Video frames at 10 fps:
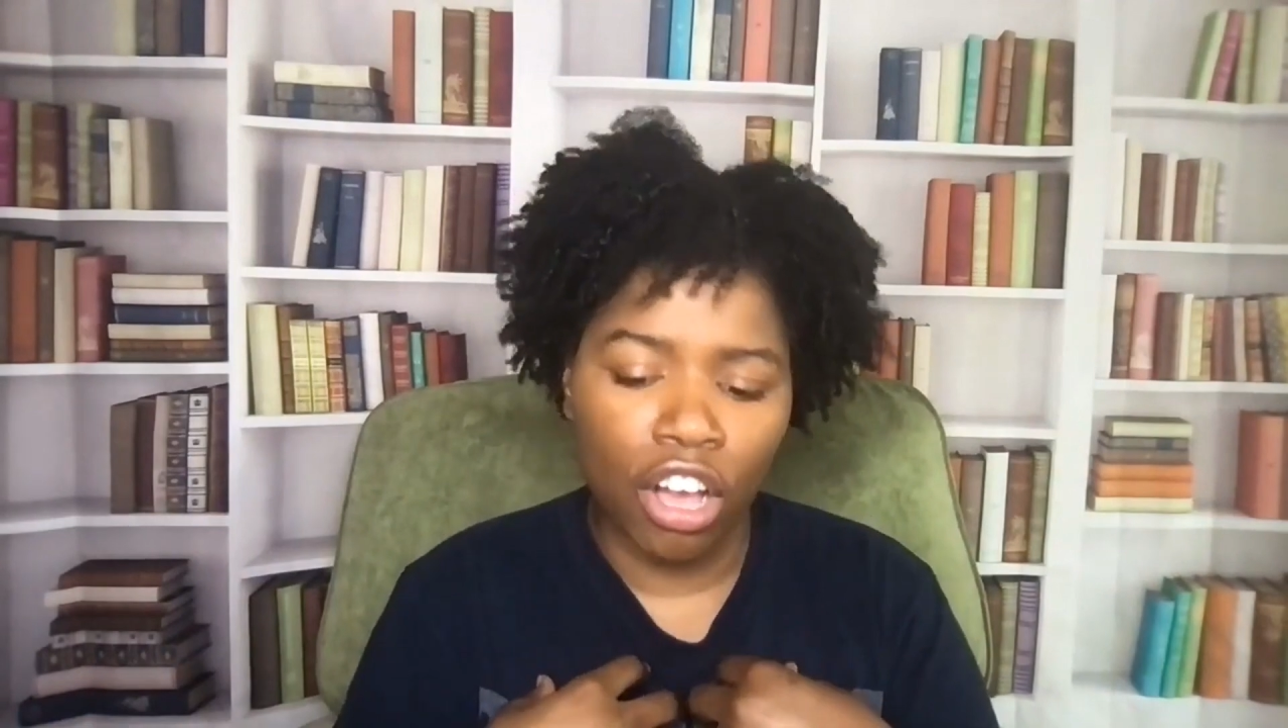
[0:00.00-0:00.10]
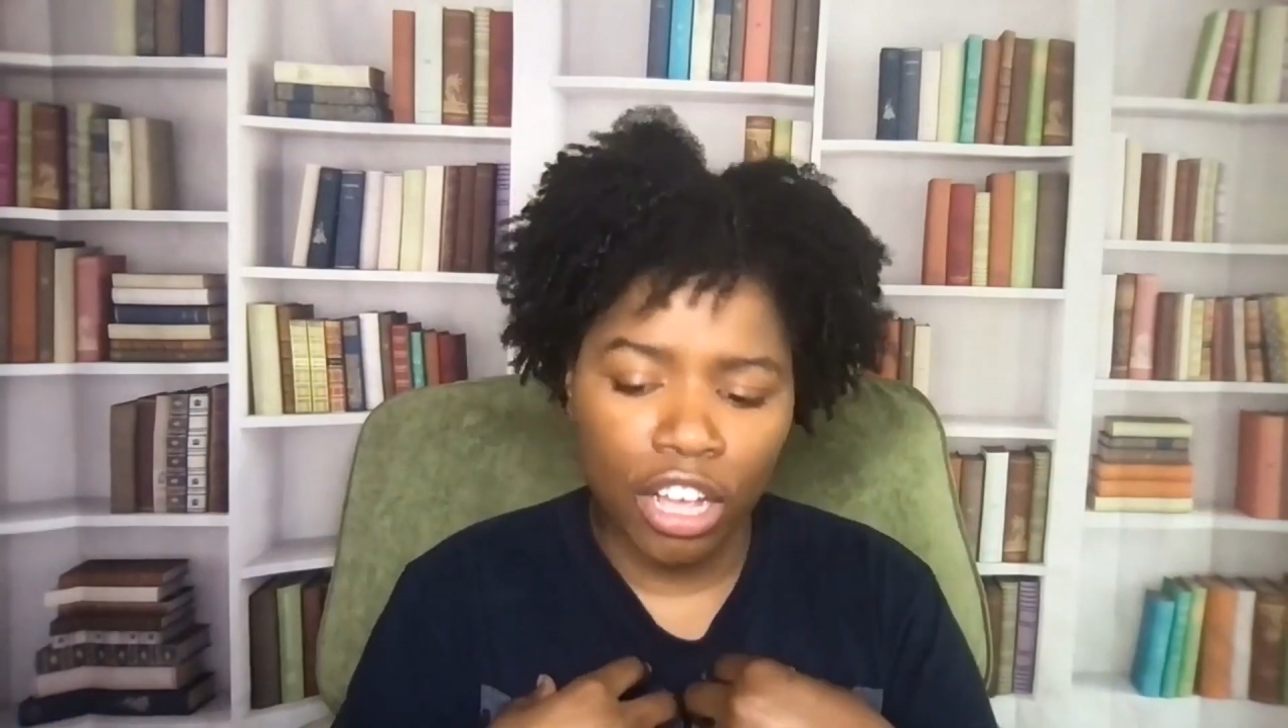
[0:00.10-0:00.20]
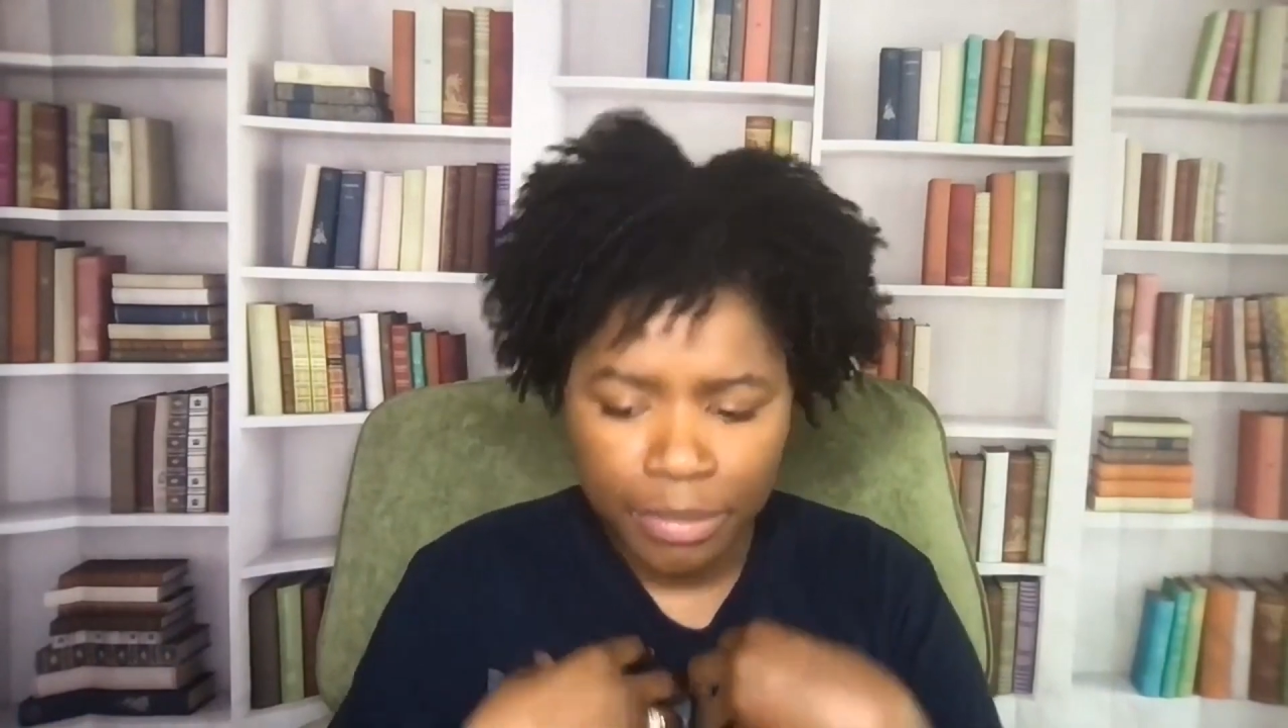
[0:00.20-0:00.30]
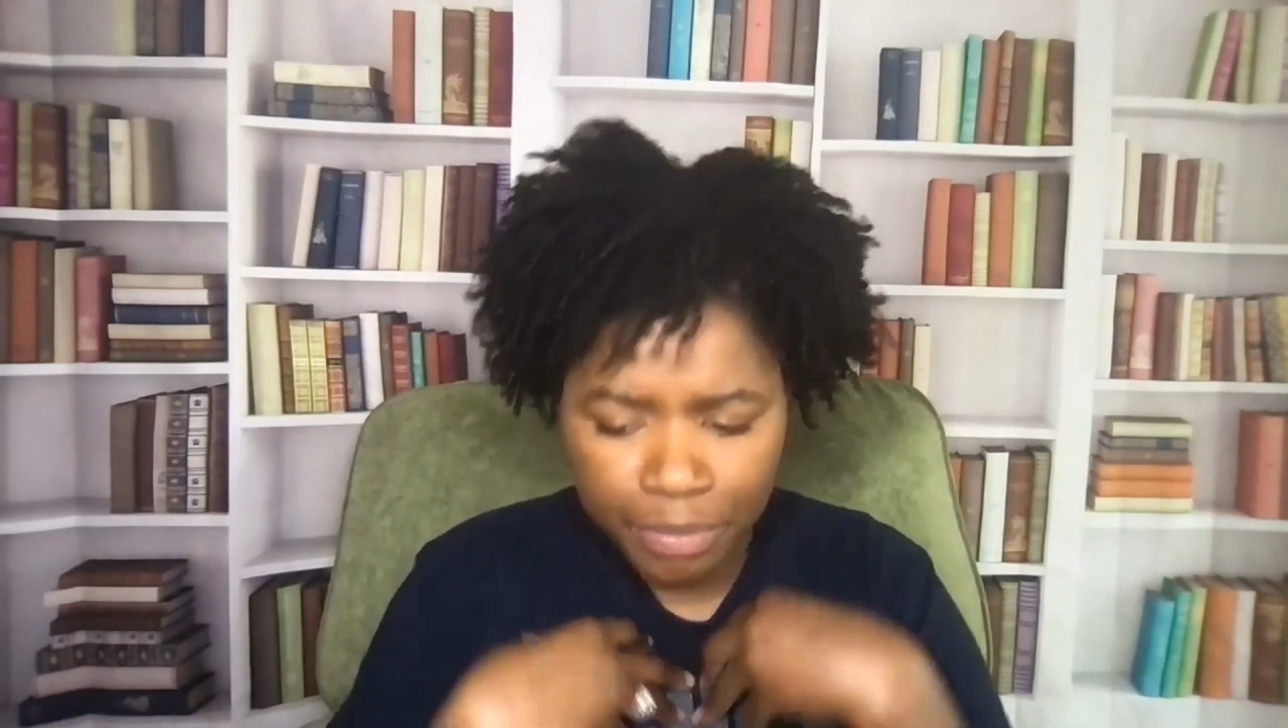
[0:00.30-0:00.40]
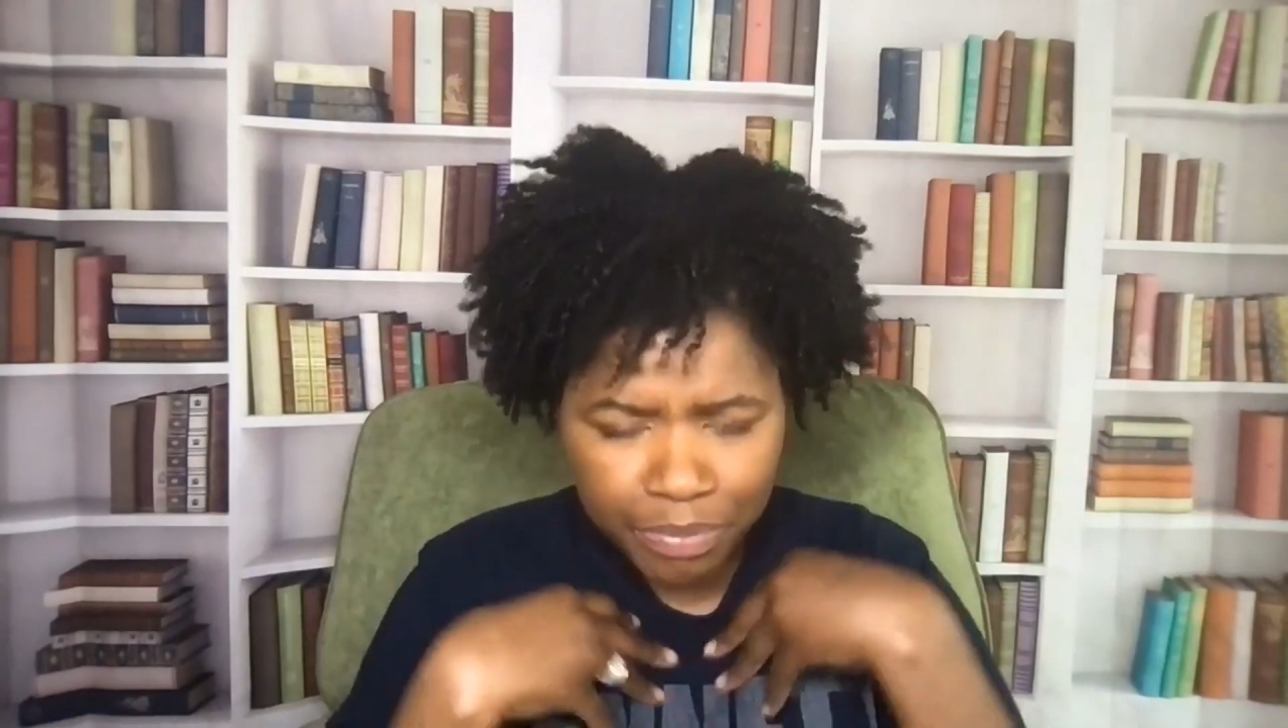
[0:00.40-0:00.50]

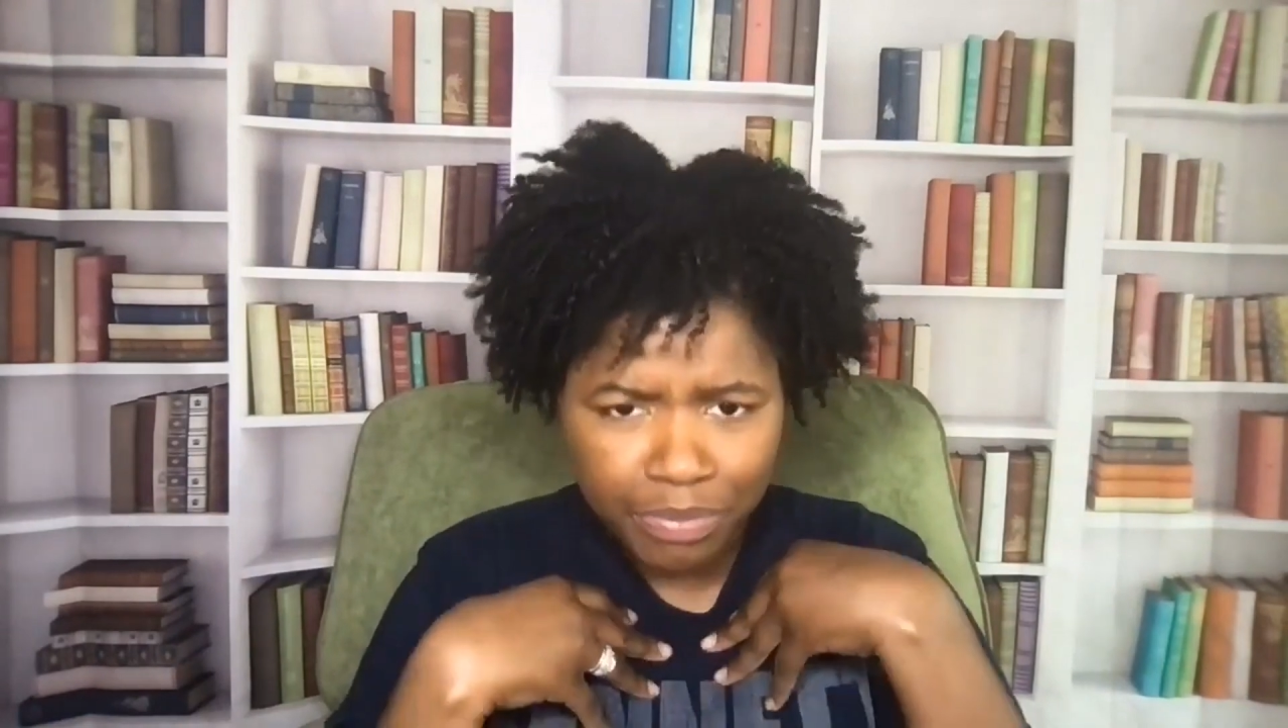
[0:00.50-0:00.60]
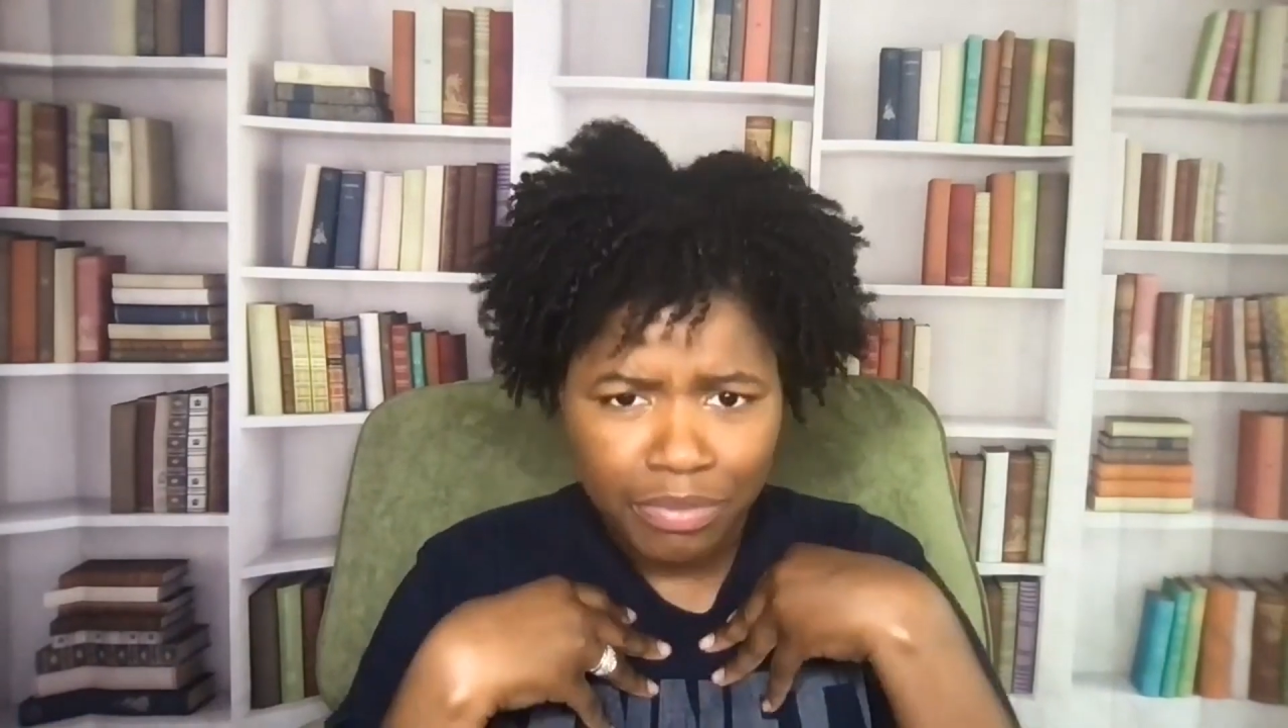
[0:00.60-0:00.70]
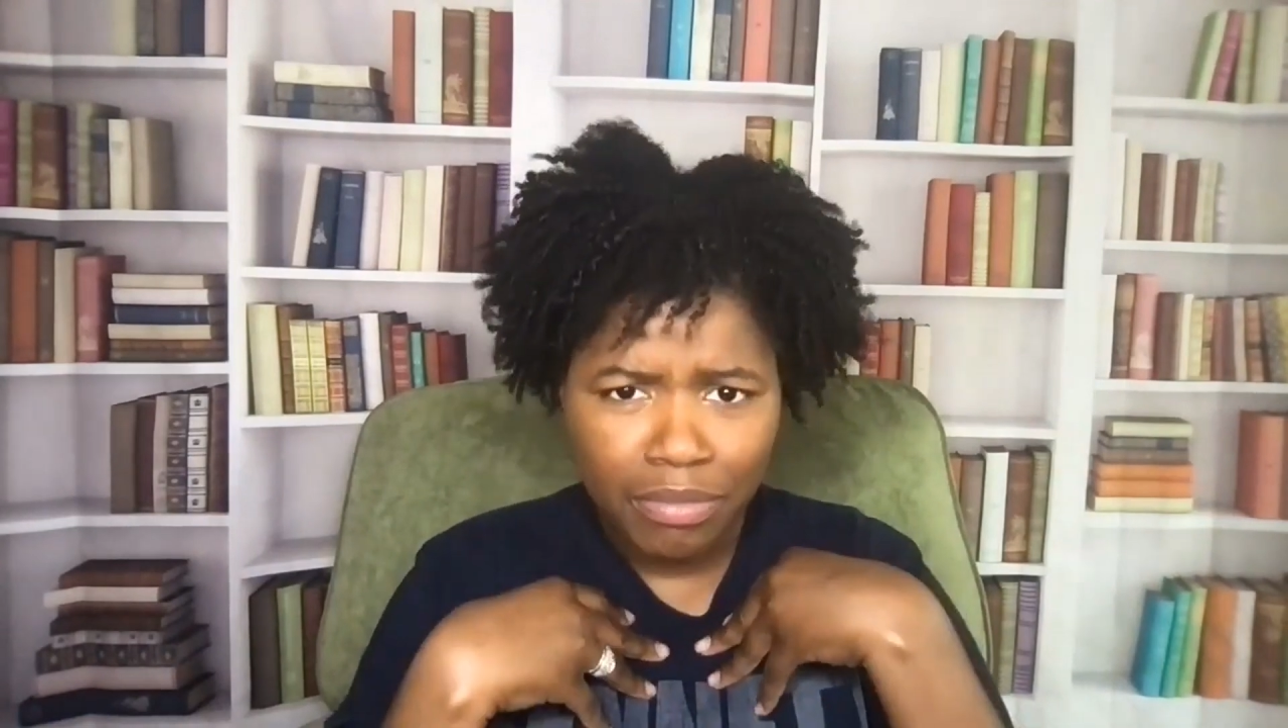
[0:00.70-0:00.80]
on